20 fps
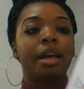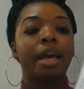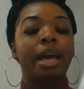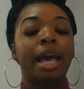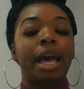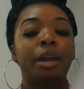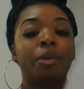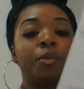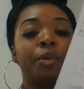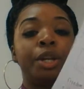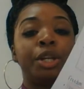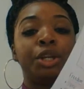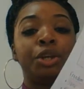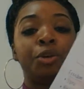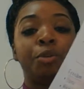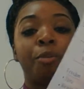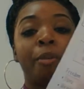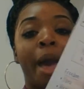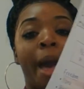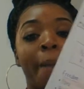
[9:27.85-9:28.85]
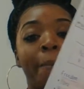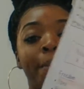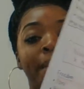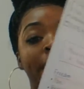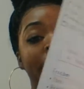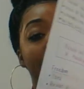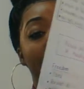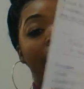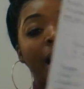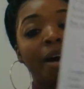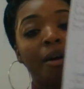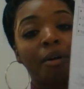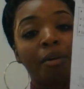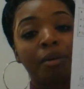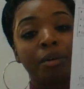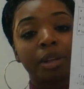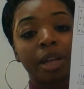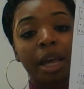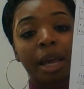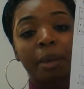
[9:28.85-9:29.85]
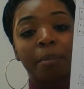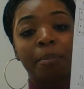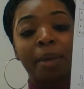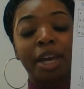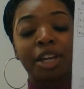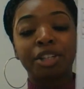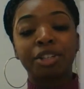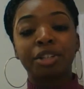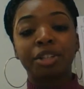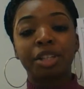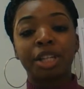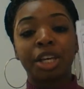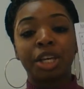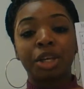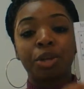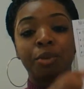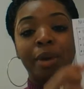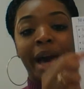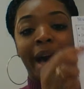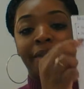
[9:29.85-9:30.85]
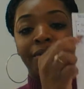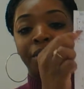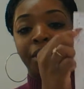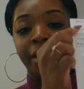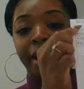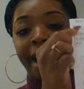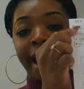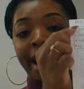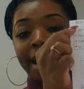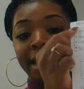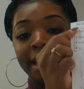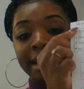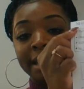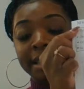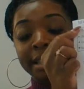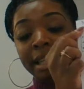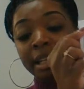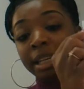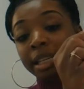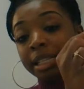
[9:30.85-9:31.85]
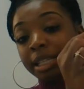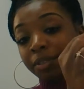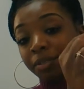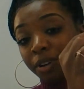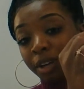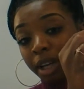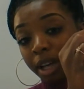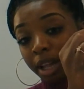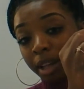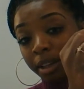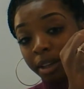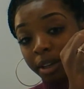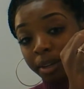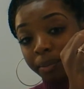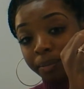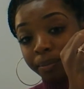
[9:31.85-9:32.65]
And when you map it out, make sure that you have your headings in a different color.